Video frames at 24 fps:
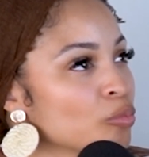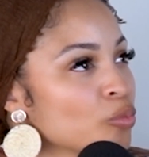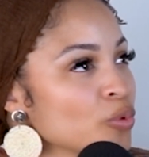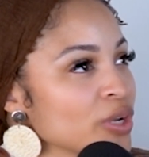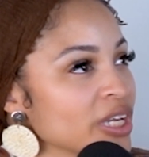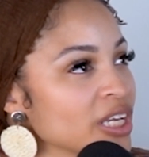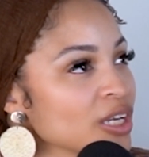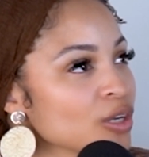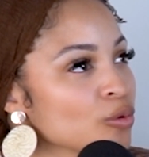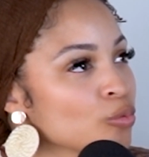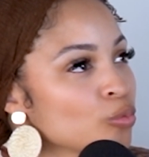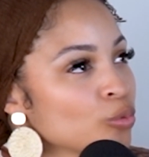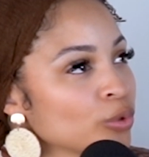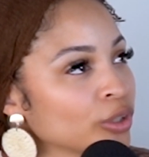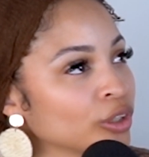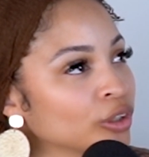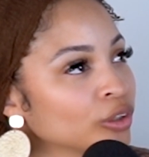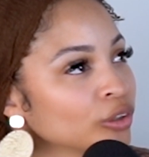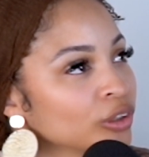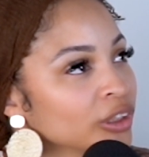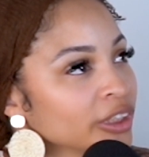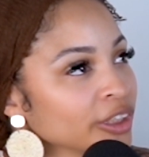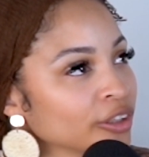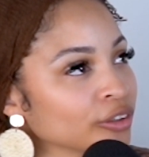we
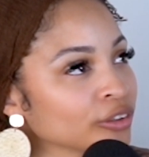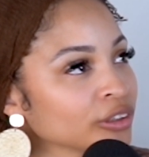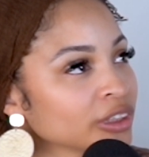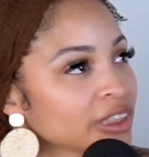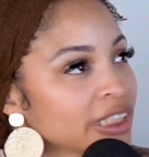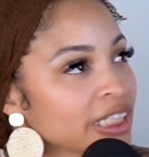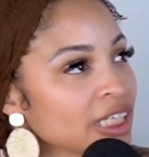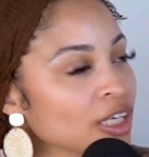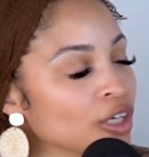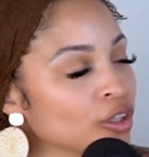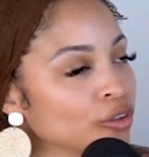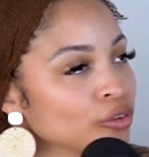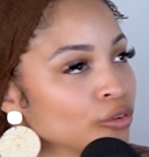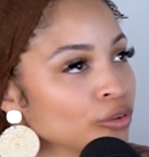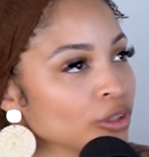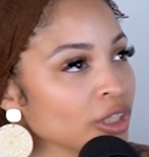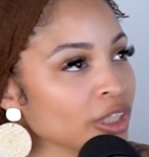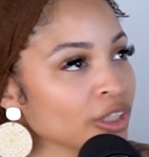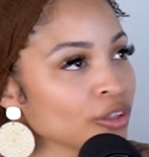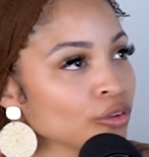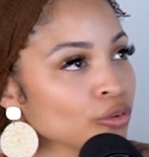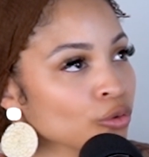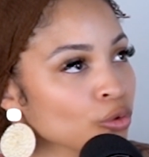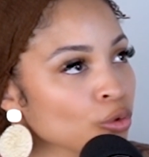will literally
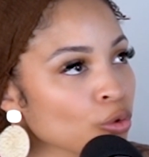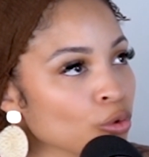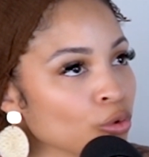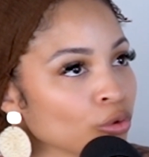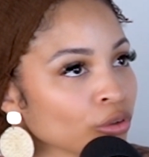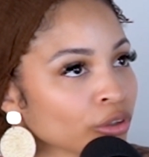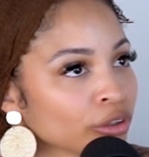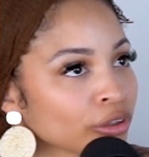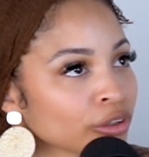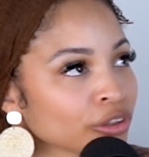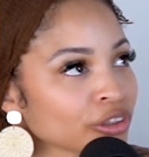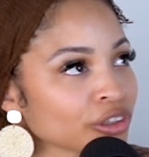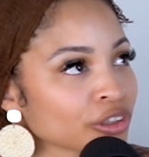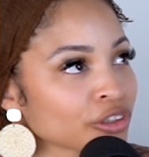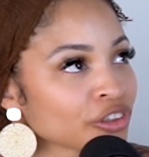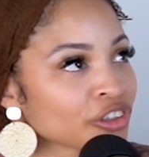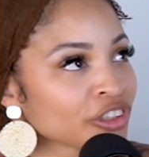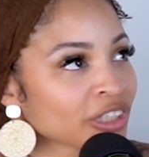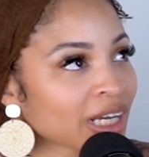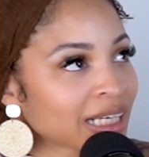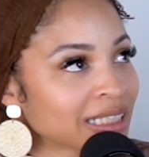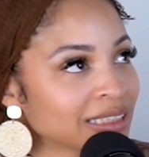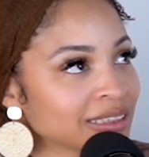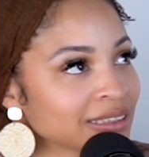ignore
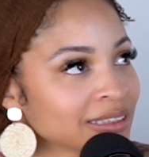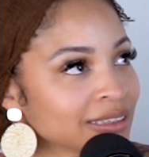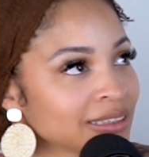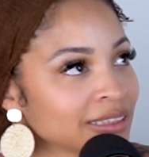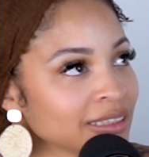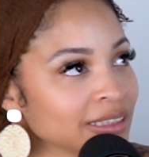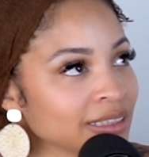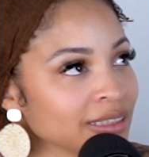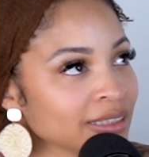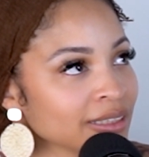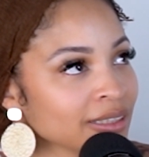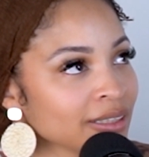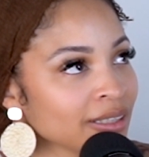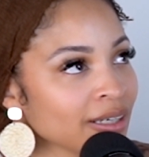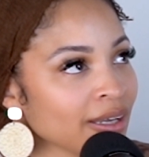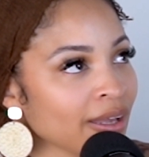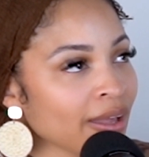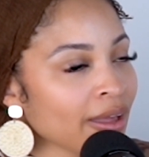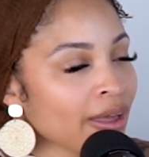shiesty,